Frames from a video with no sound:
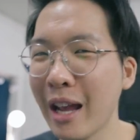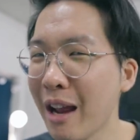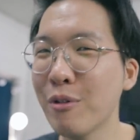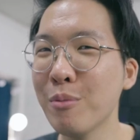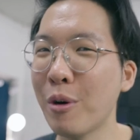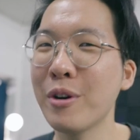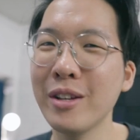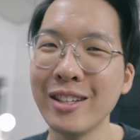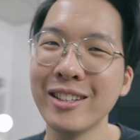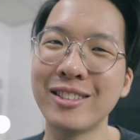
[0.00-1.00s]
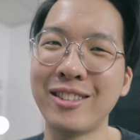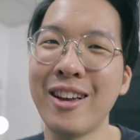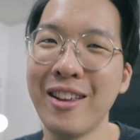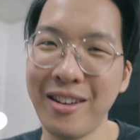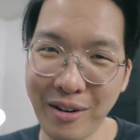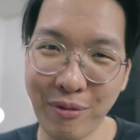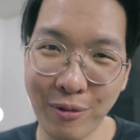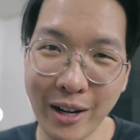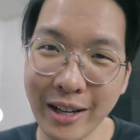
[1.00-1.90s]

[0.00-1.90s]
everybody is different.